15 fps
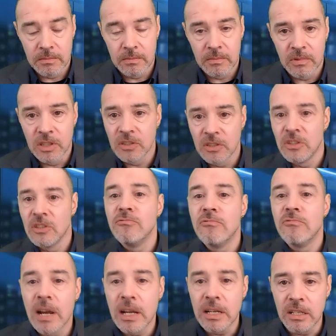the
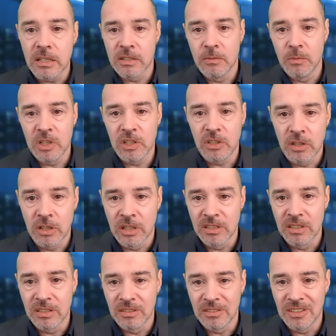radius at which you can
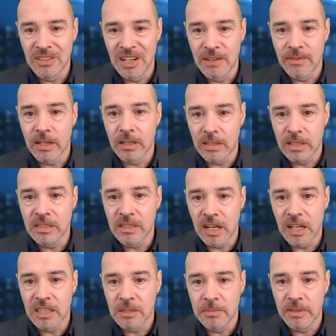deliver is
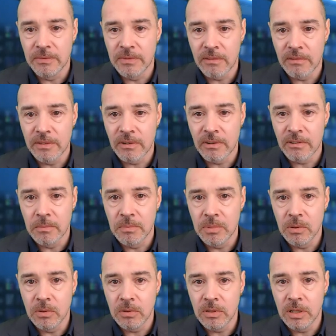going to be very, very
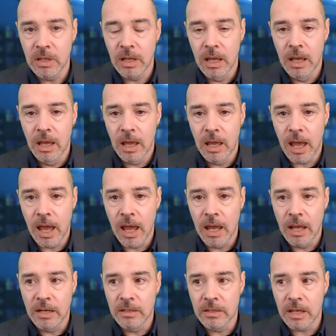important.
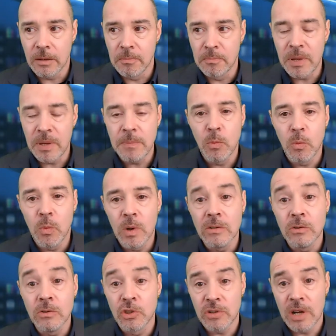And people
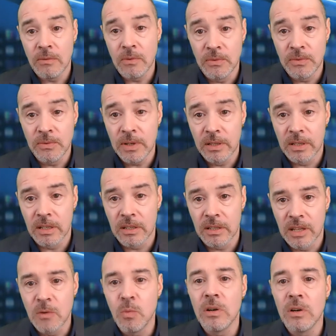will travel further. They
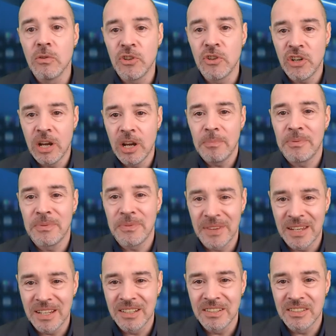will ship
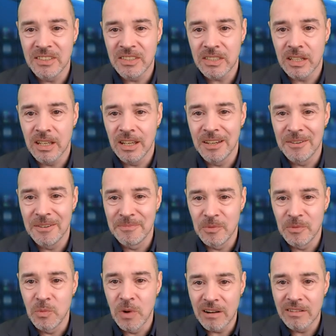things,
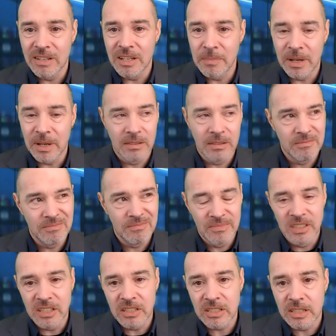worry about
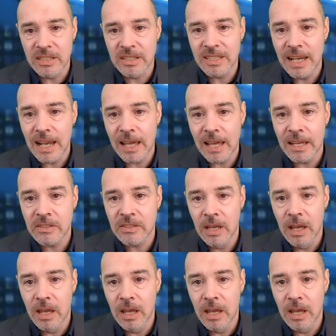distance less,